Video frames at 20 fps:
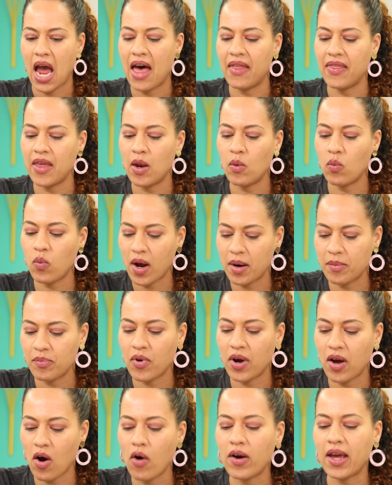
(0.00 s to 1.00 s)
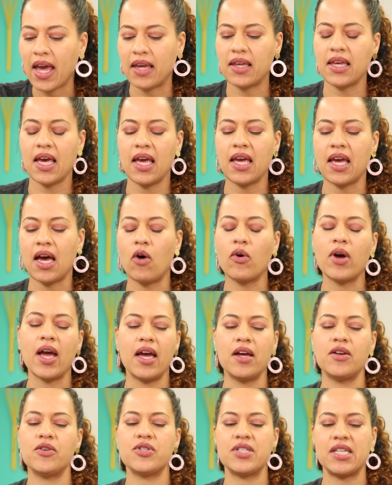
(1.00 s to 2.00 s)
And then okay, yeah, okay,
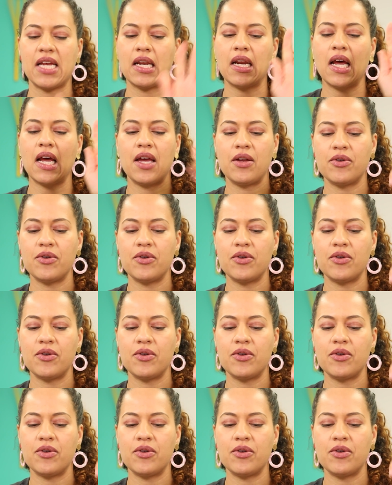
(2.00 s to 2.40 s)
I understand.